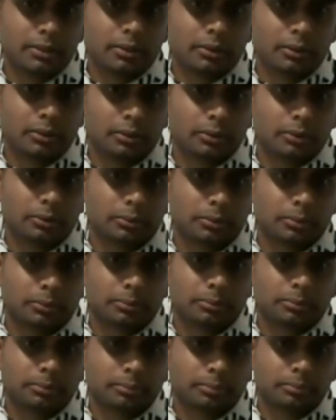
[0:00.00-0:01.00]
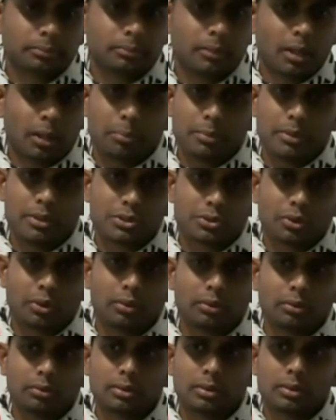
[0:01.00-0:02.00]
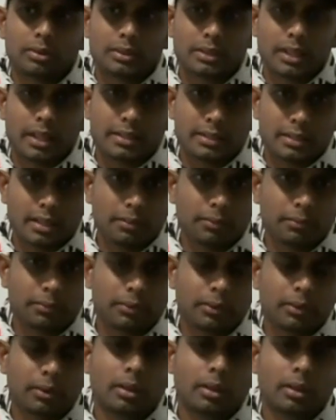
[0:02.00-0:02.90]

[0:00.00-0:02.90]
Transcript: So yeah, be strong, stay safe,